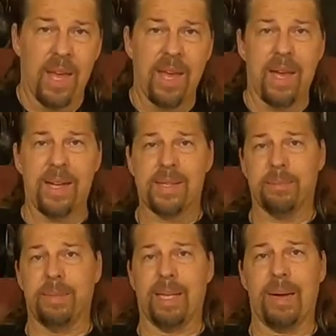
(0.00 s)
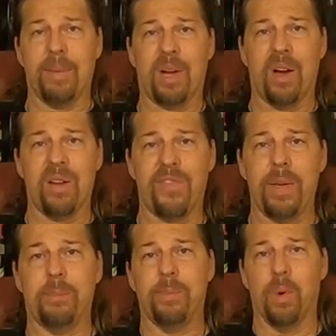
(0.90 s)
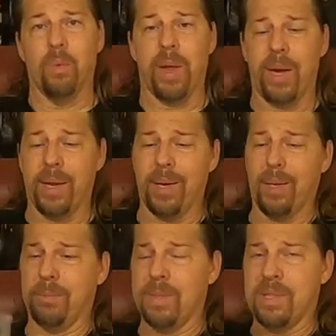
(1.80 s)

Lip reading: Hey guys, I got my coffee. We're ready to go.